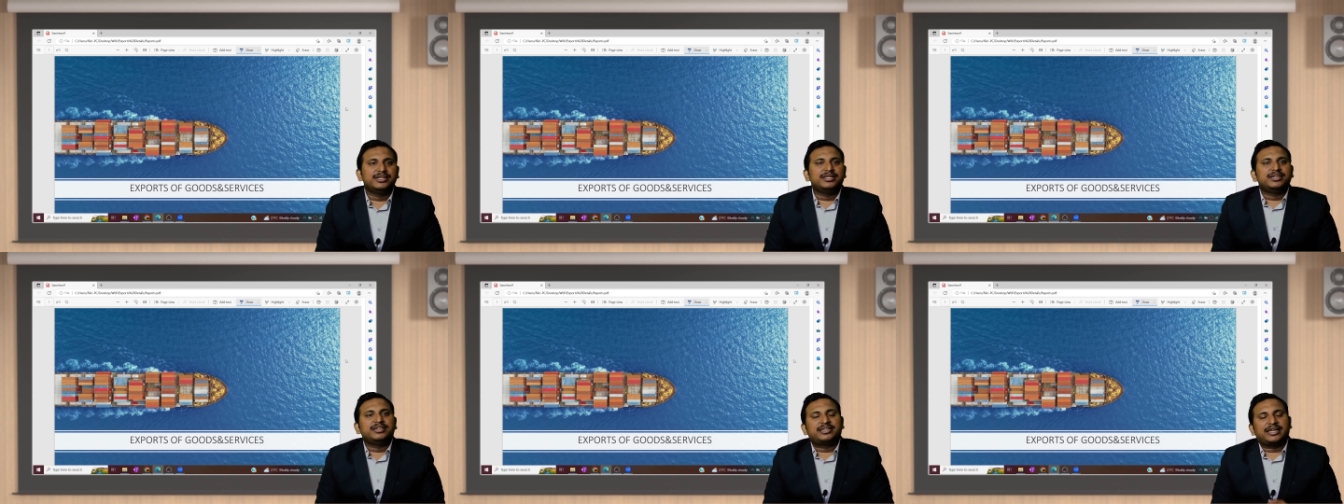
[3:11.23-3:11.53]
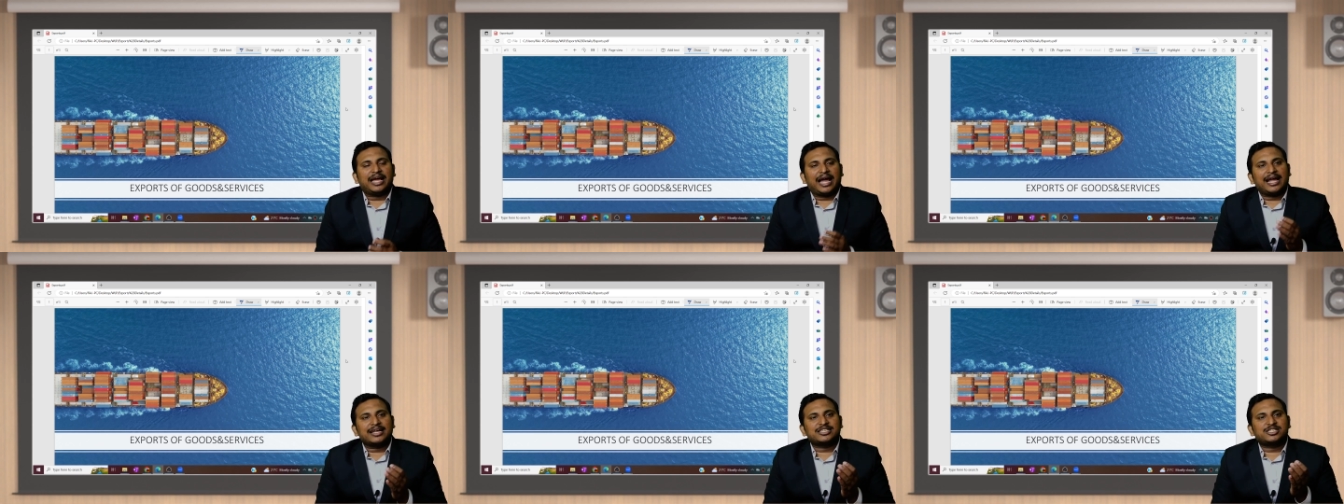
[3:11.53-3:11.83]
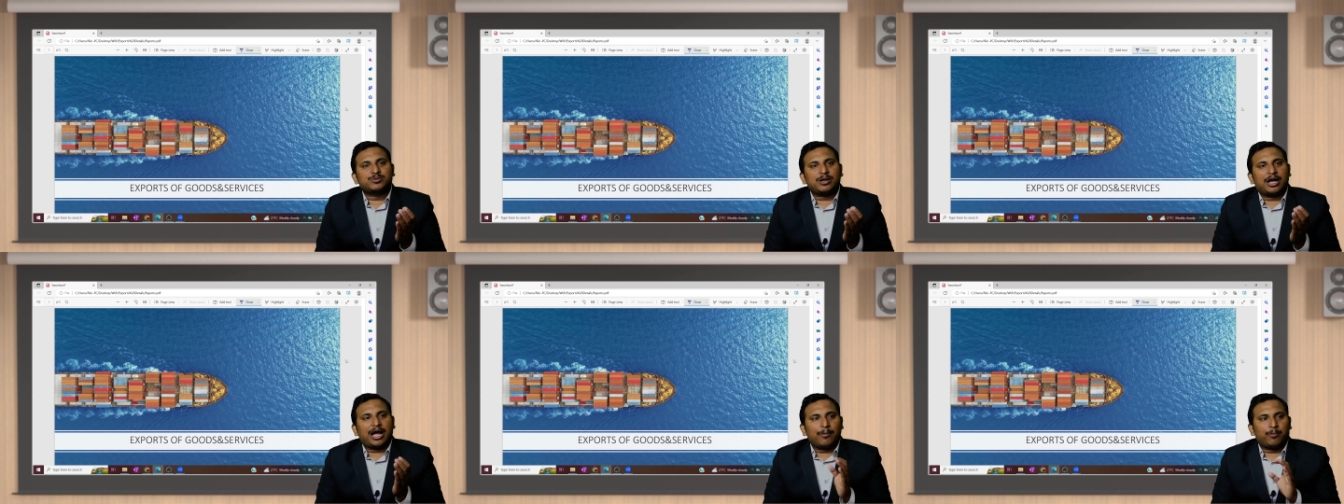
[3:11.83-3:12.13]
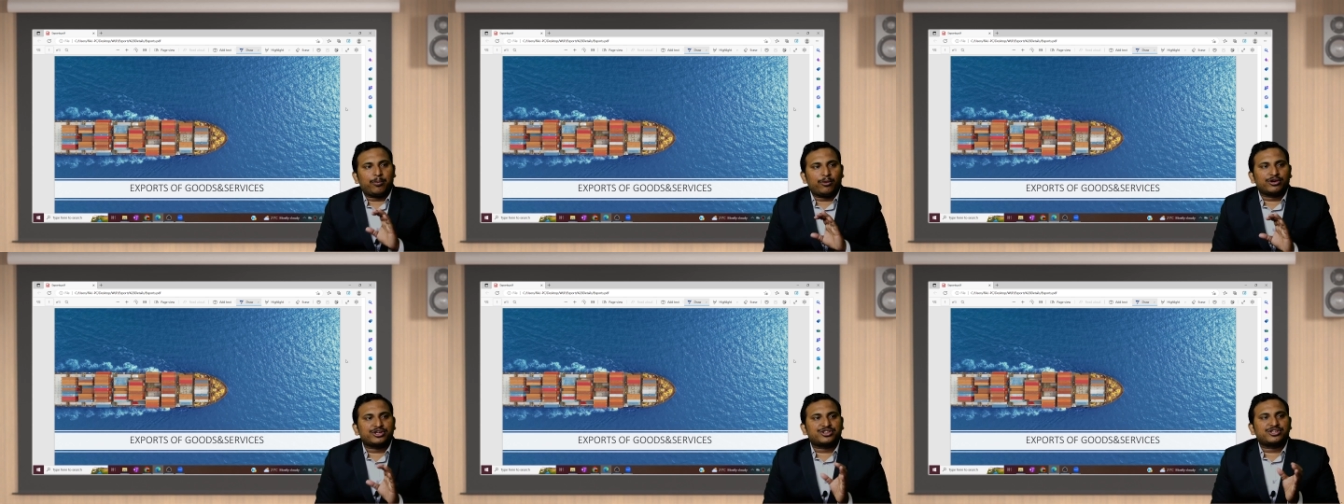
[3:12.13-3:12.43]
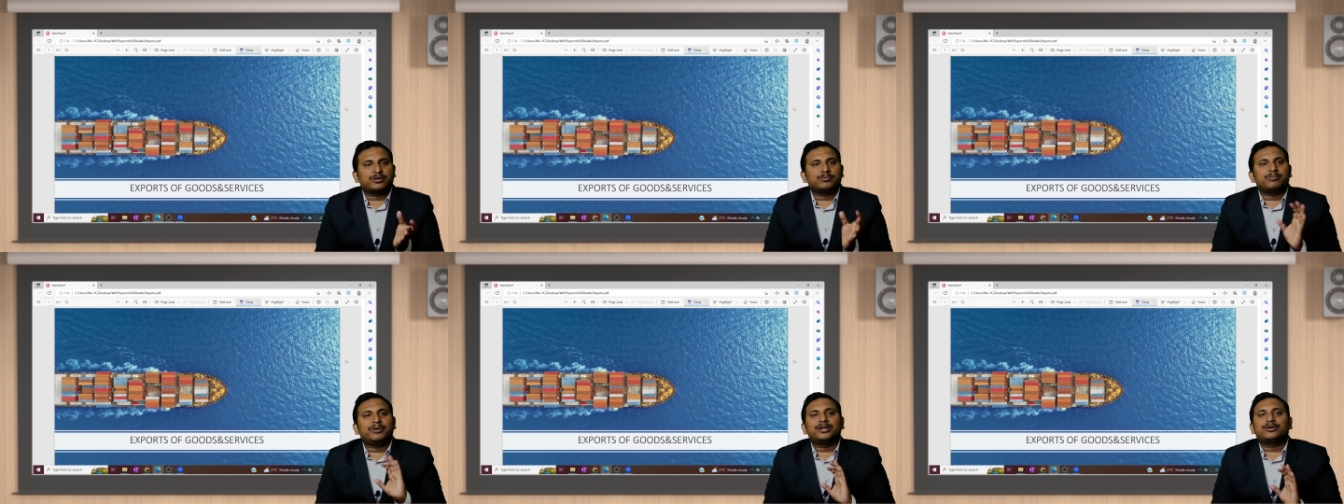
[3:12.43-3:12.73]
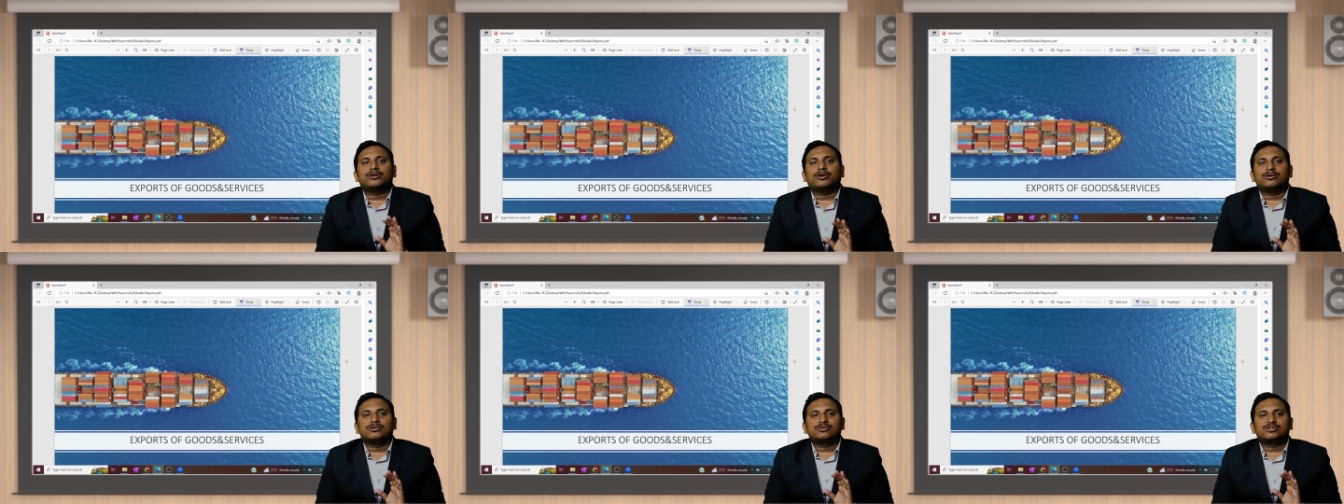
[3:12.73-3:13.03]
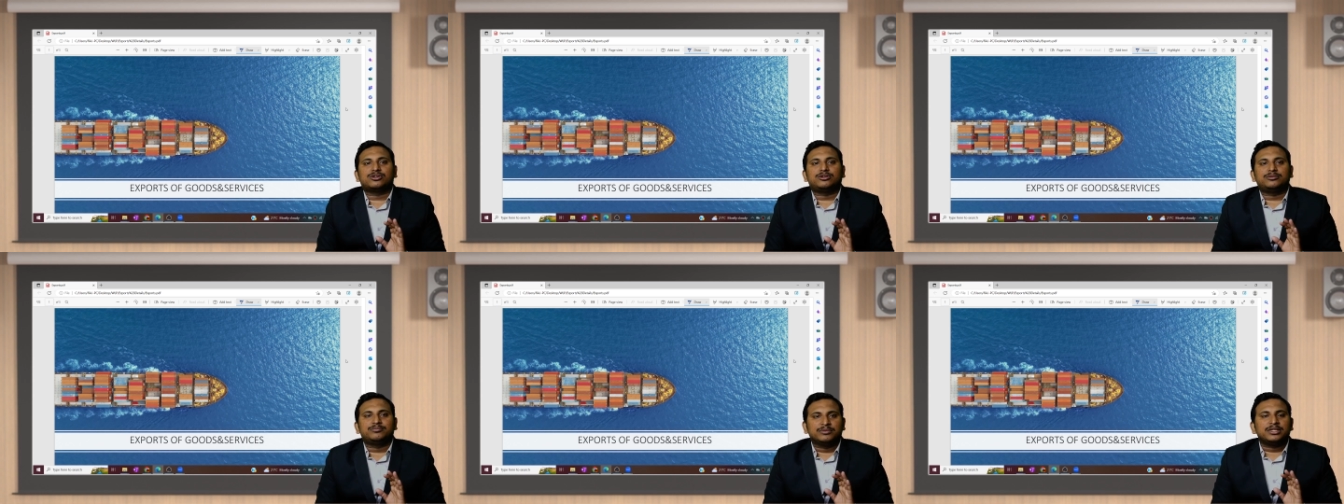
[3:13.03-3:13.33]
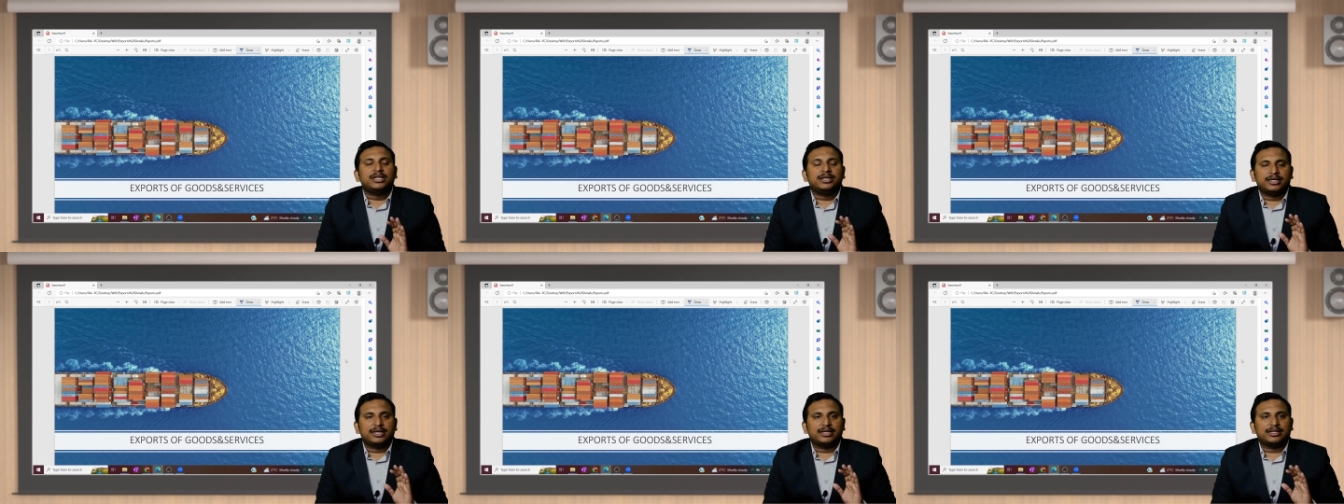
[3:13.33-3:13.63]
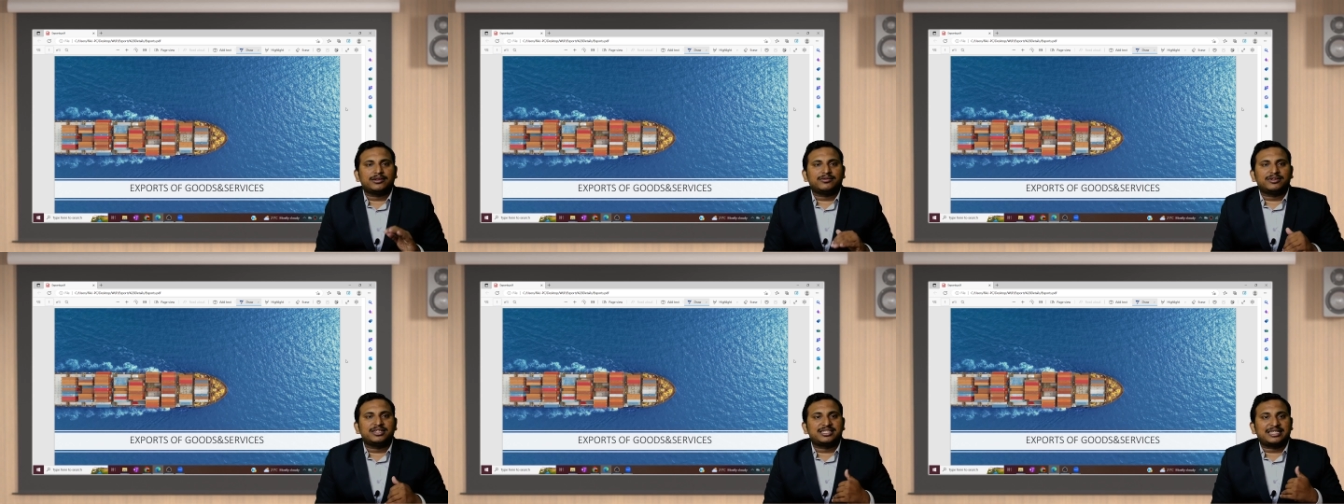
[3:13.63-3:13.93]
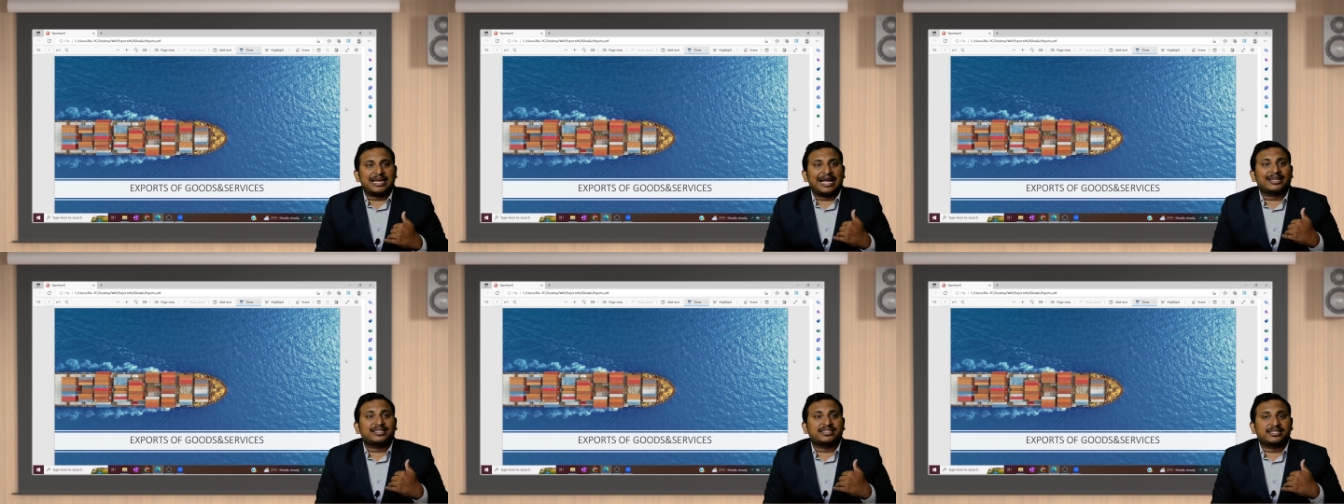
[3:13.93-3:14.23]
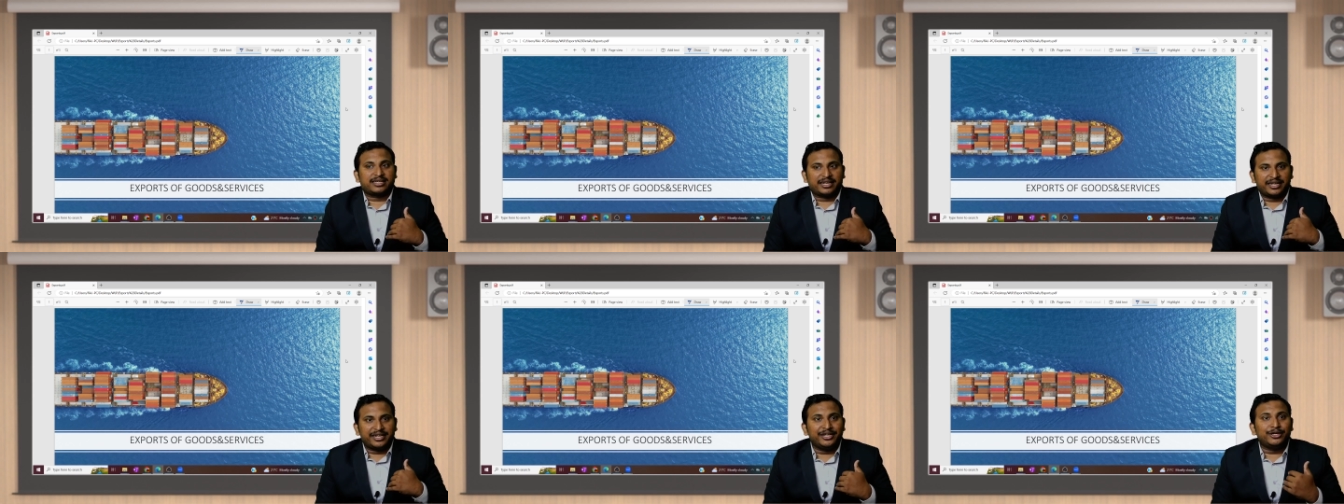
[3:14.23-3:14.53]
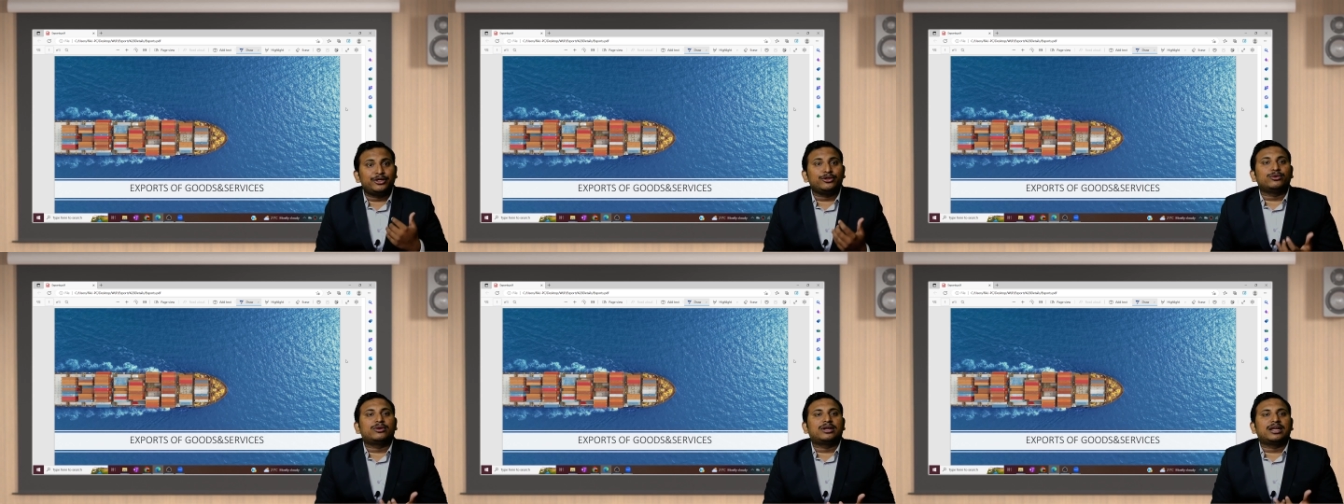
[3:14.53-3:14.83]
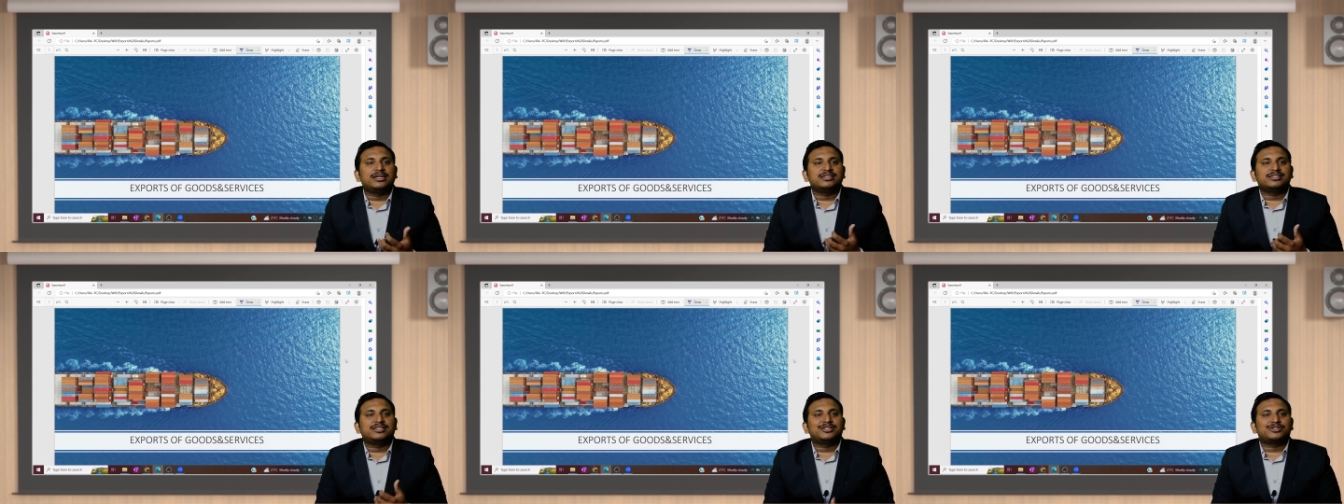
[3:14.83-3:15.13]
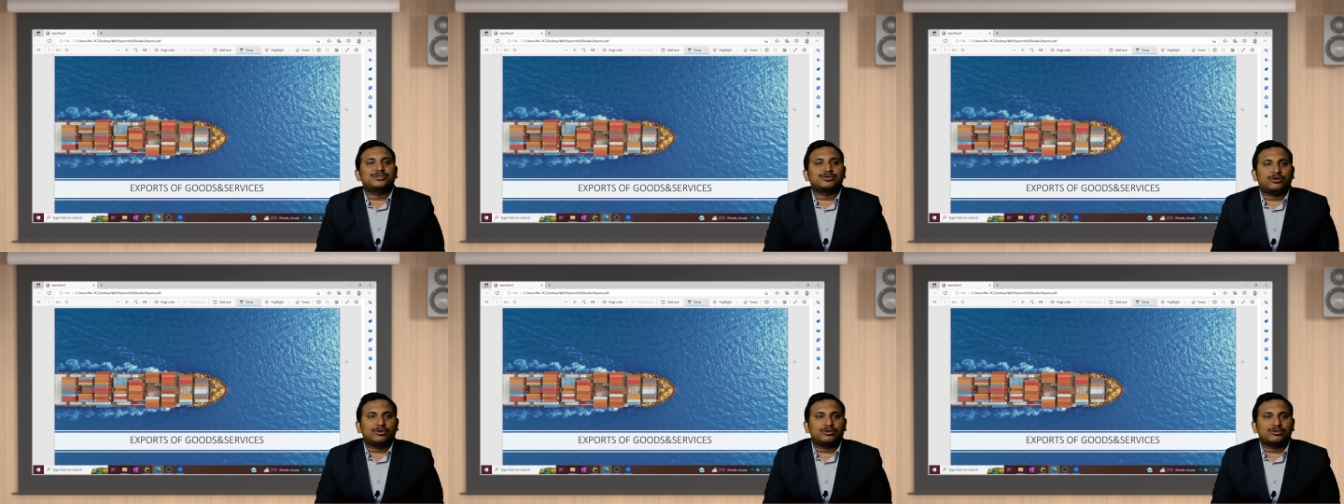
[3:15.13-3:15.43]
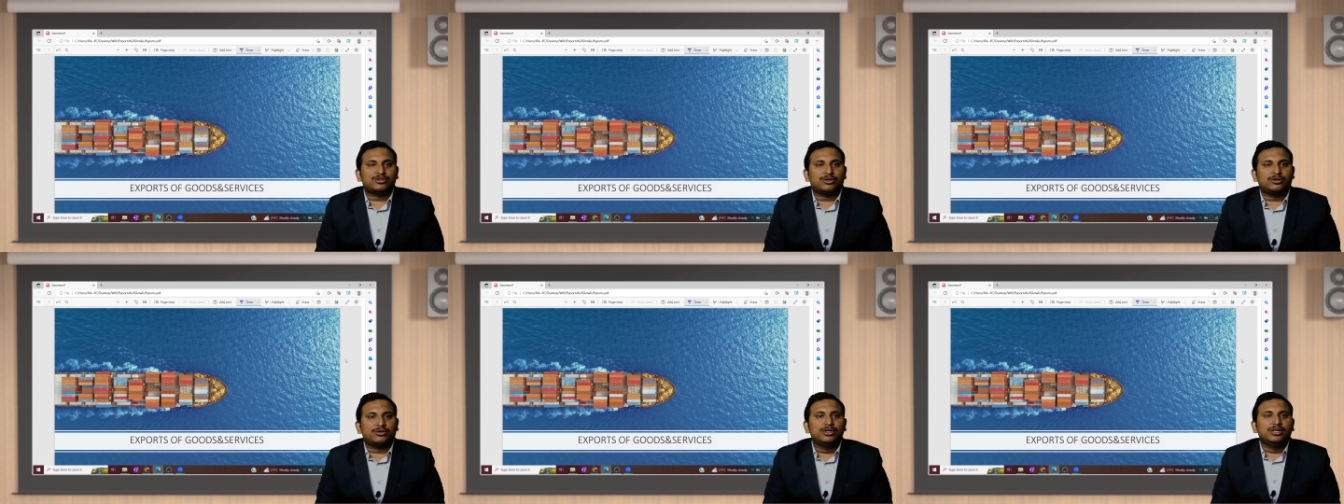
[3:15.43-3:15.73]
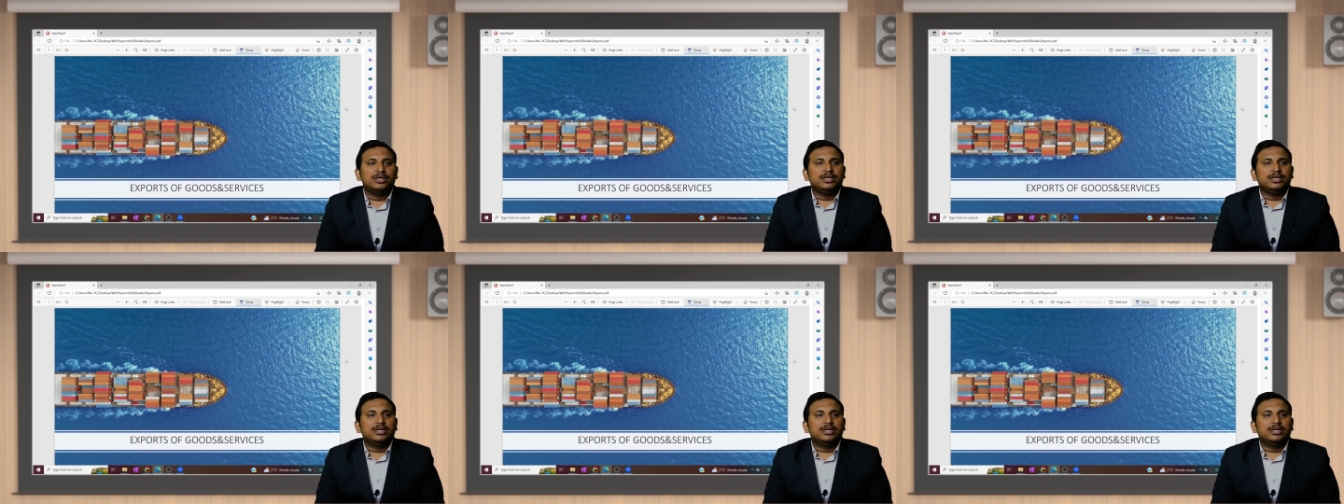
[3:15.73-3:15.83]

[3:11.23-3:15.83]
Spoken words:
Tax apportionment also, in other words, tax credit utilization also,